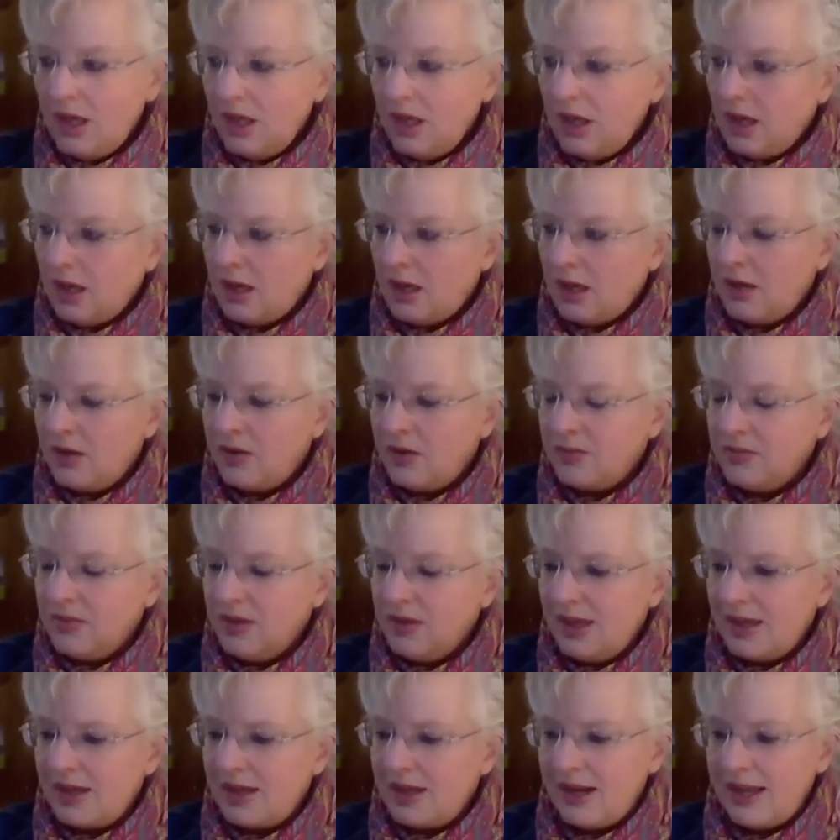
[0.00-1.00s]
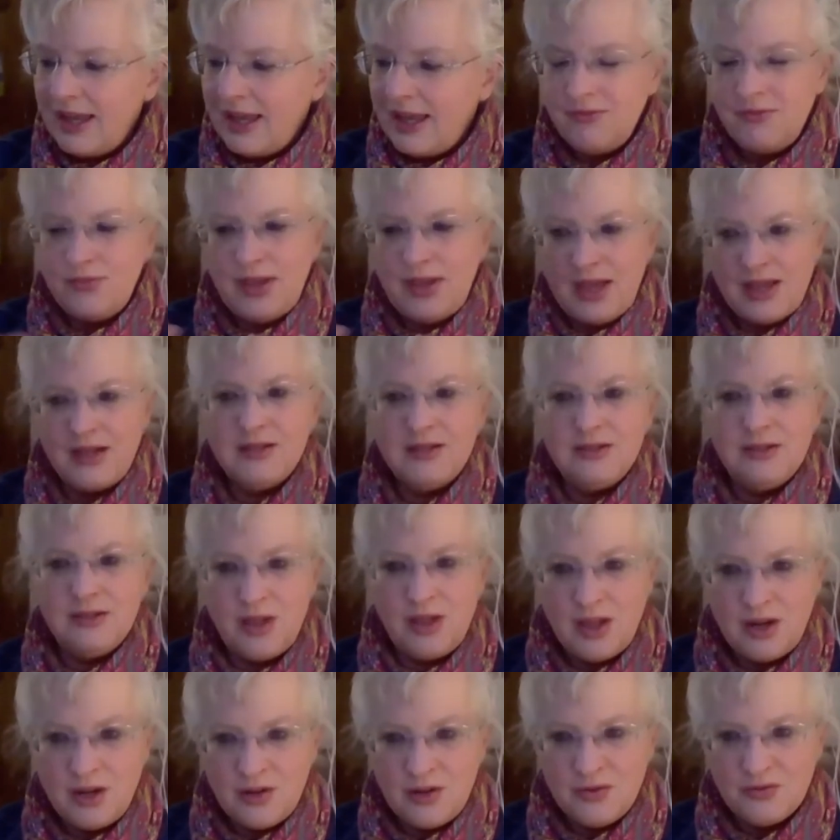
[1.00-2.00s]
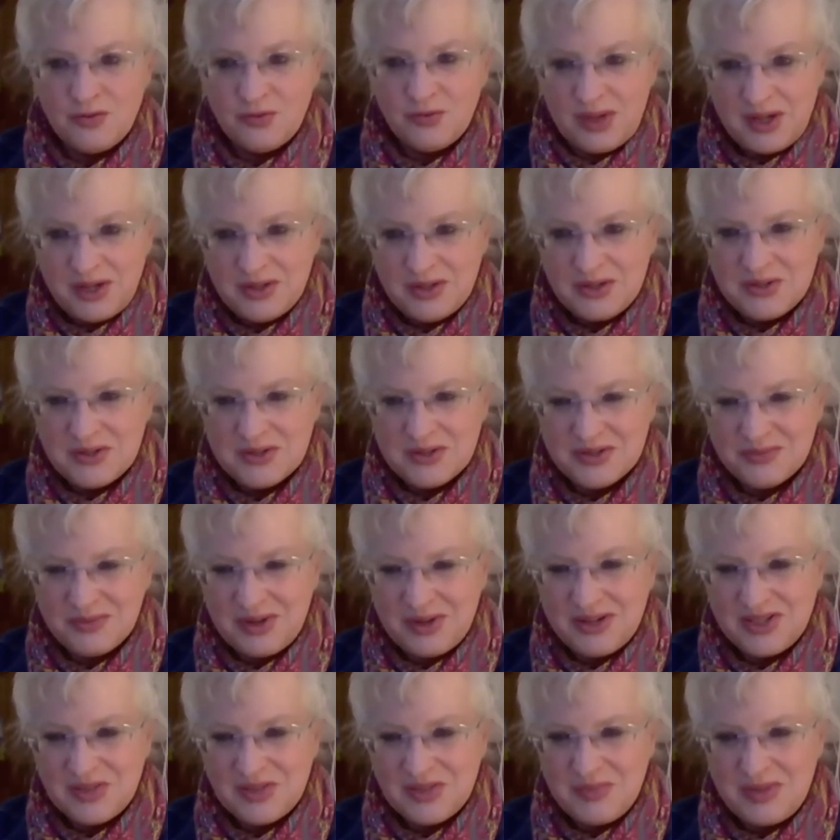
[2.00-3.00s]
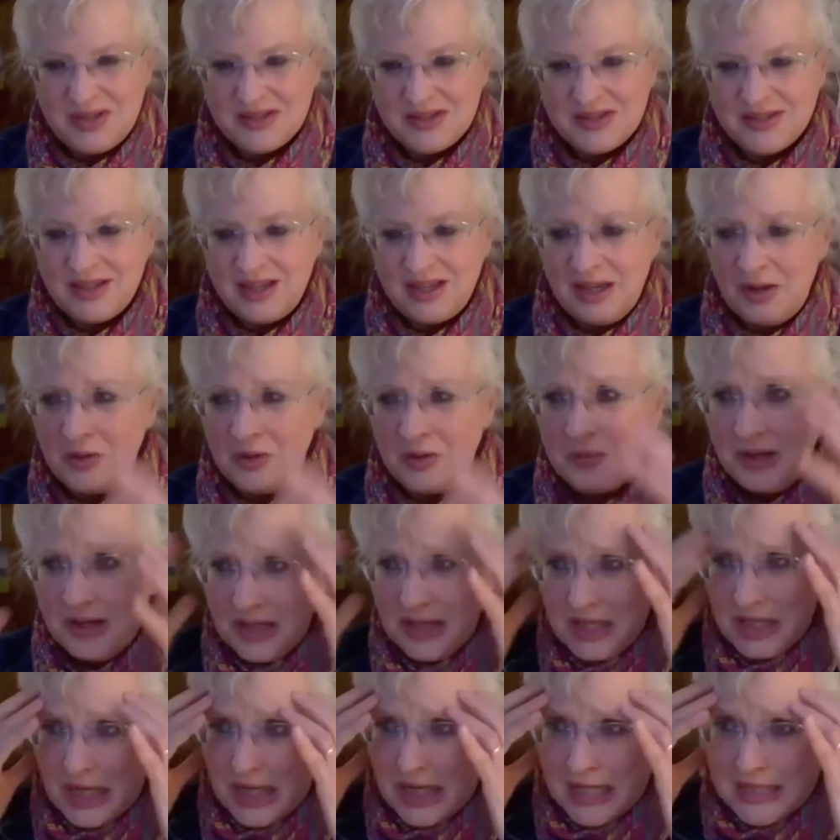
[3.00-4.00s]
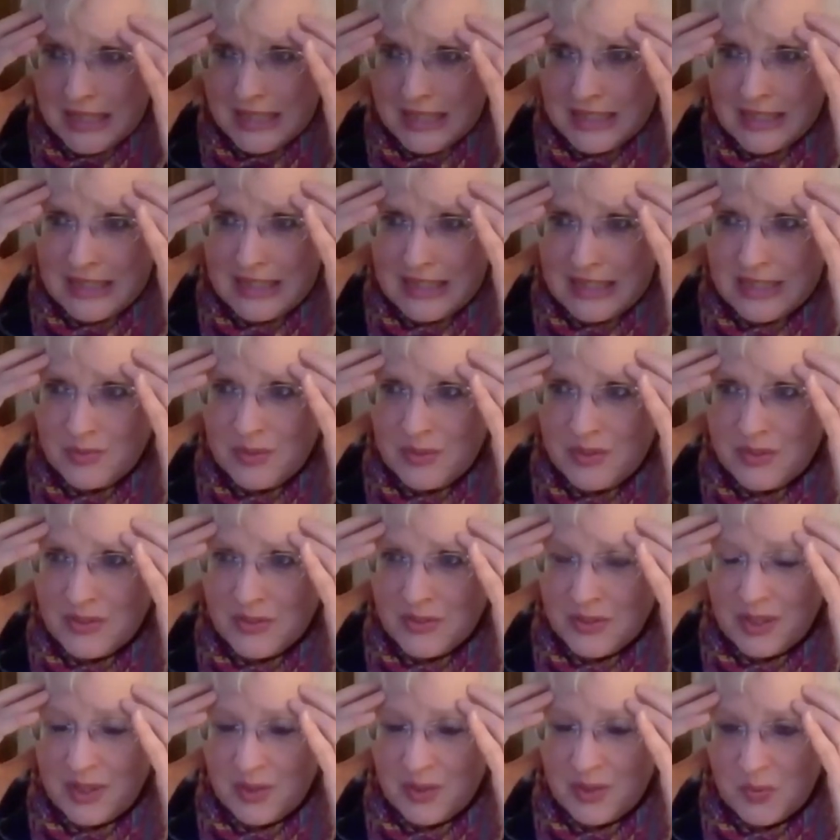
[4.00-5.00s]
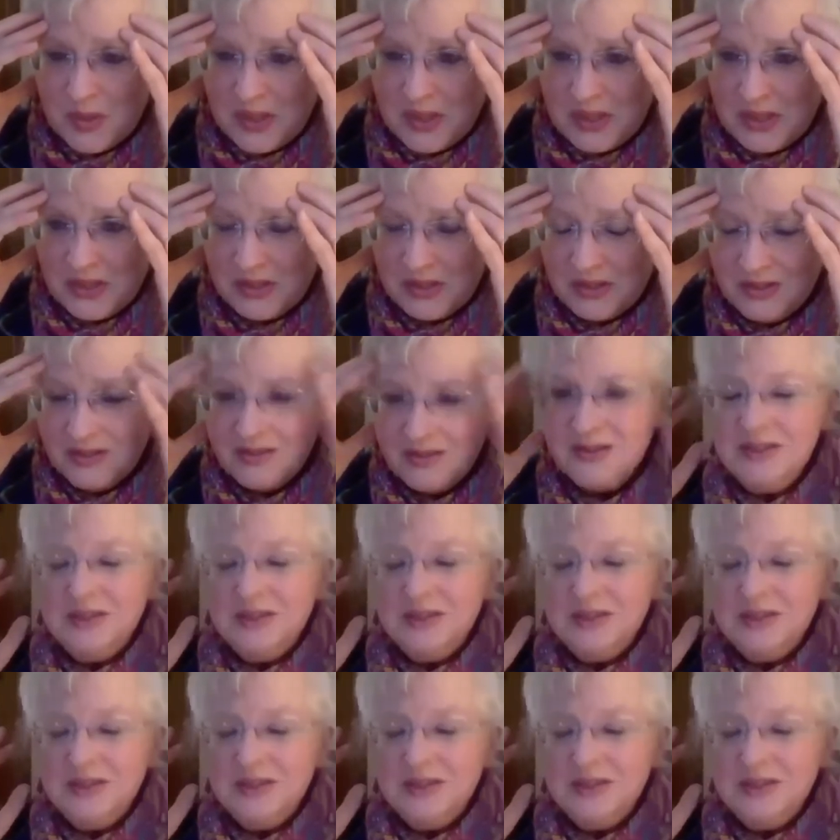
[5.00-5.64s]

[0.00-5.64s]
Um, and I have had a lot of readers write to me and say, oh my God, these ice winds, are they real?